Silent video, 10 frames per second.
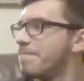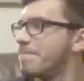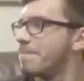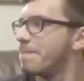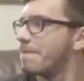
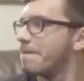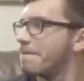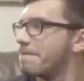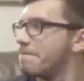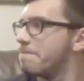
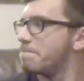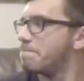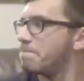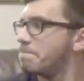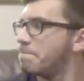
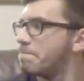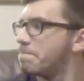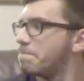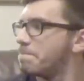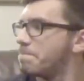
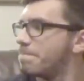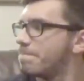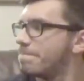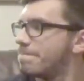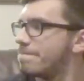
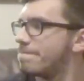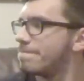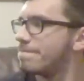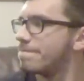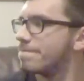
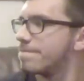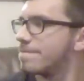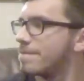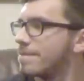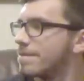
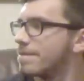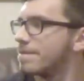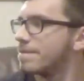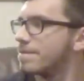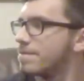
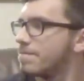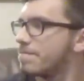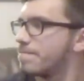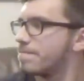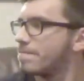
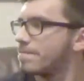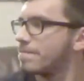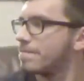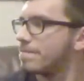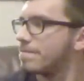
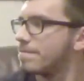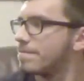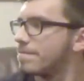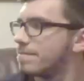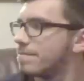
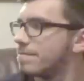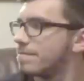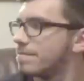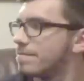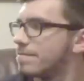
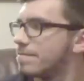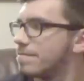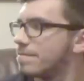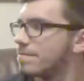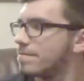
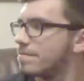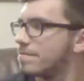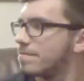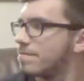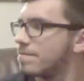
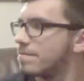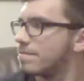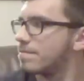(silent)